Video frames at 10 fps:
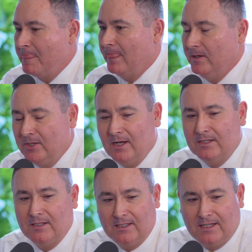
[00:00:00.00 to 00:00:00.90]

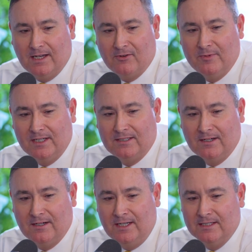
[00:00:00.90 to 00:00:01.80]
looked at the government
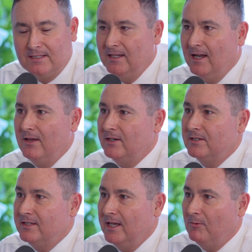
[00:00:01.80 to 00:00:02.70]
attorney and said, I don't
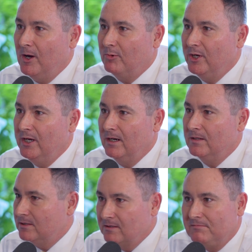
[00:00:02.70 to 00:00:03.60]
understand why we're here.
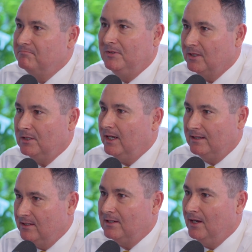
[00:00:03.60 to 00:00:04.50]
This looks like
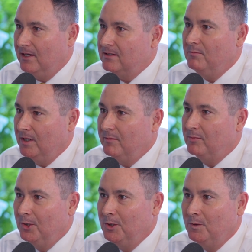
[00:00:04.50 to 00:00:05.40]
this case can be
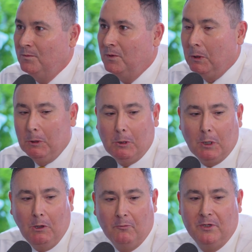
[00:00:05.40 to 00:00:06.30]
approved.
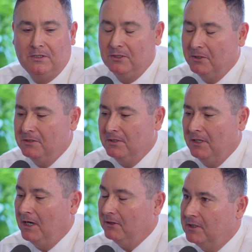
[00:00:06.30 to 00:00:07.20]
Government attorney
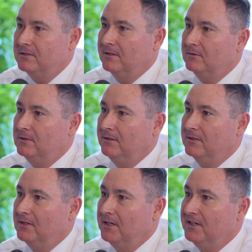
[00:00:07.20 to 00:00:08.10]
said, I think so too,
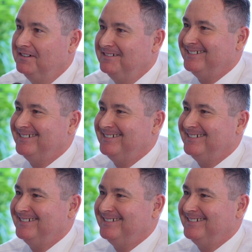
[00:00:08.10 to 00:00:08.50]
Your Honor.